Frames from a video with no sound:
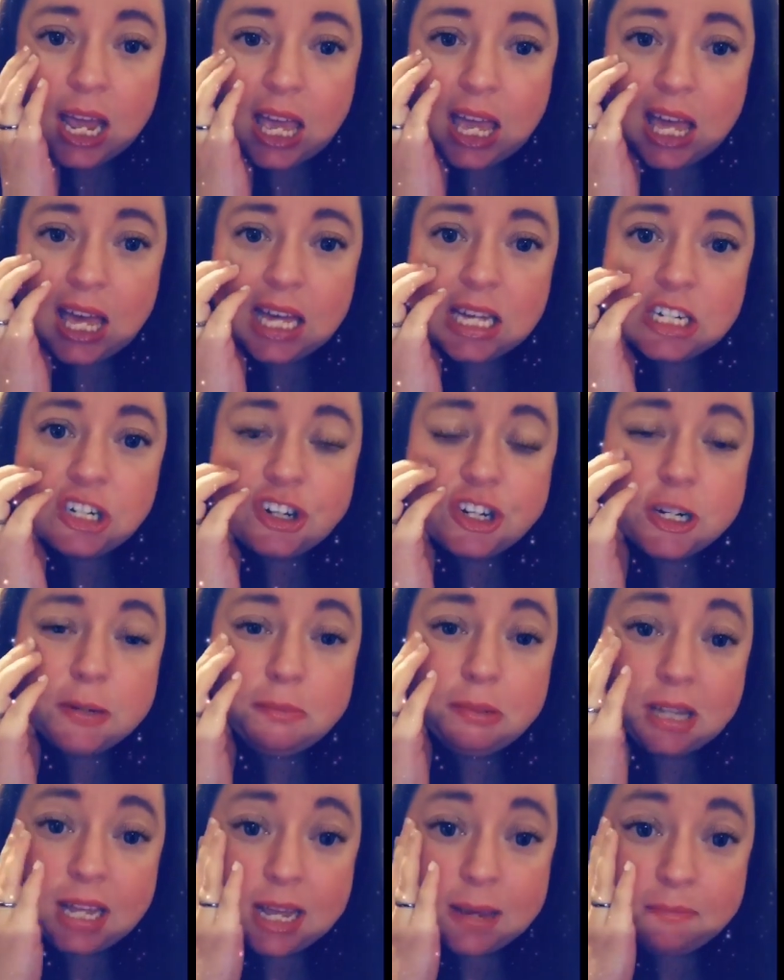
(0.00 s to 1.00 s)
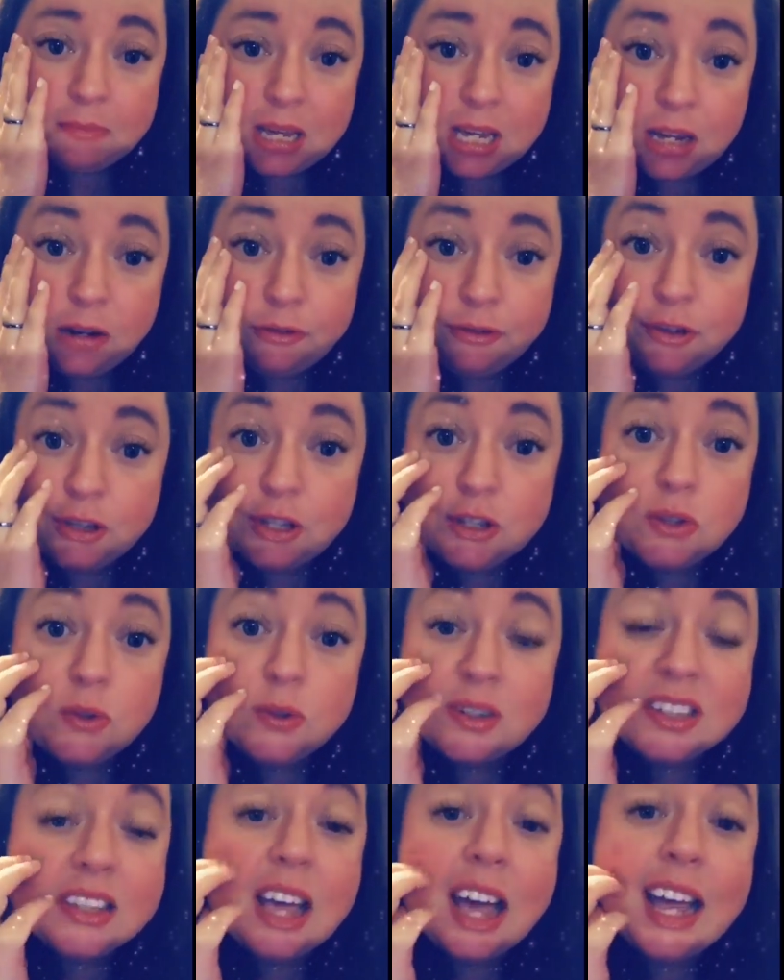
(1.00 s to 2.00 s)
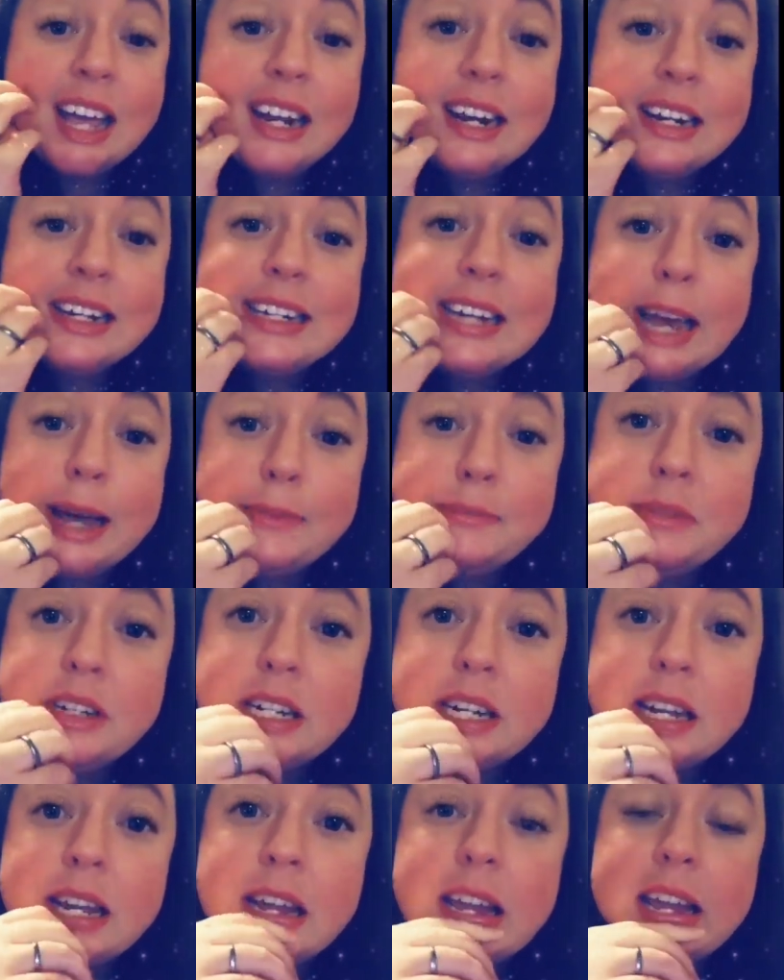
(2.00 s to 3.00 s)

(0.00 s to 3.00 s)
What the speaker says: and she blamed me for the suicide attempt